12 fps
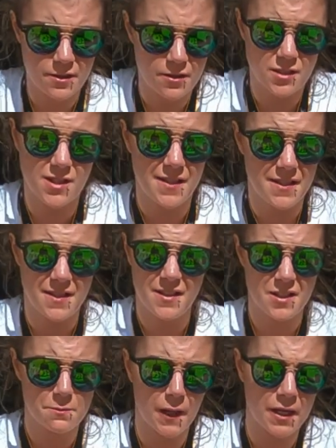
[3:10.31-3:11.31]
Seriously,
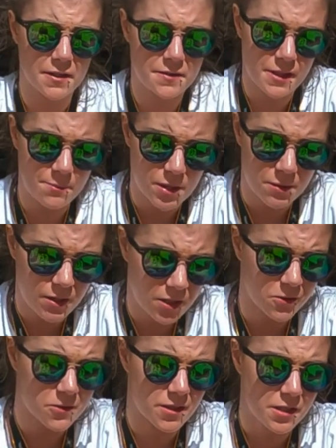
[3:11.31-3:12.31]
this bag is epic
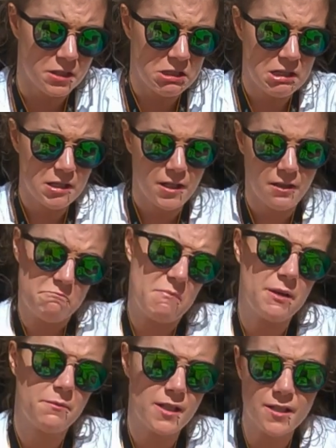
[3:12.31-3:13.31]
because
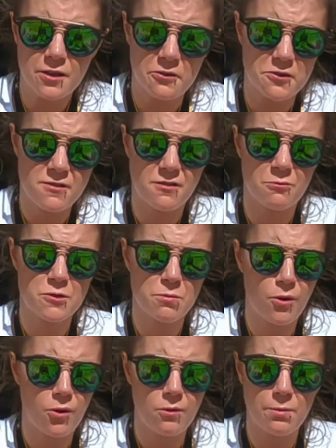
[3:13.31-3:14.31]
maybe it looks so
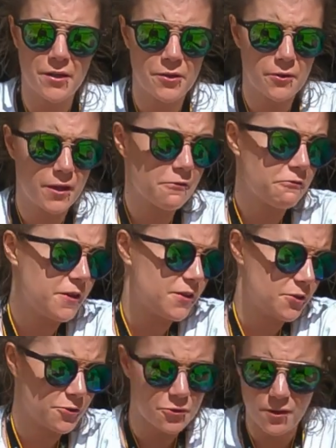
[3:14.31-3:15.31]
small, but you can
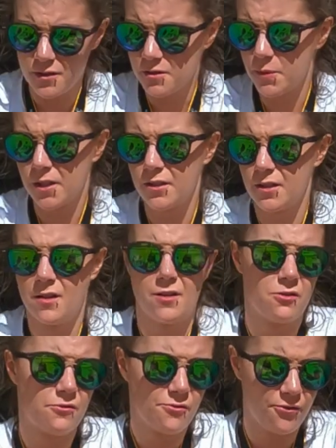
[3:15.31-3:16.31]
fit your transmitter,
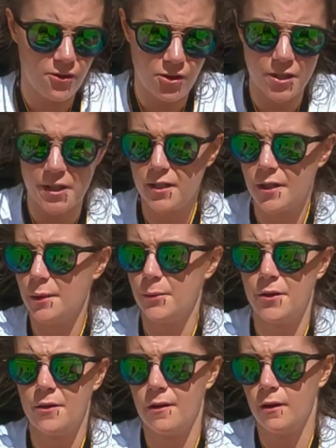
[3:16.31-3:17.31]
your vlogging
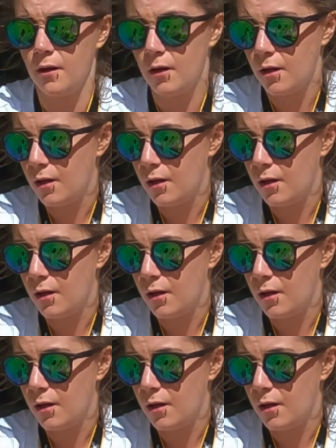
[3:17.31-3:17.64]
camera,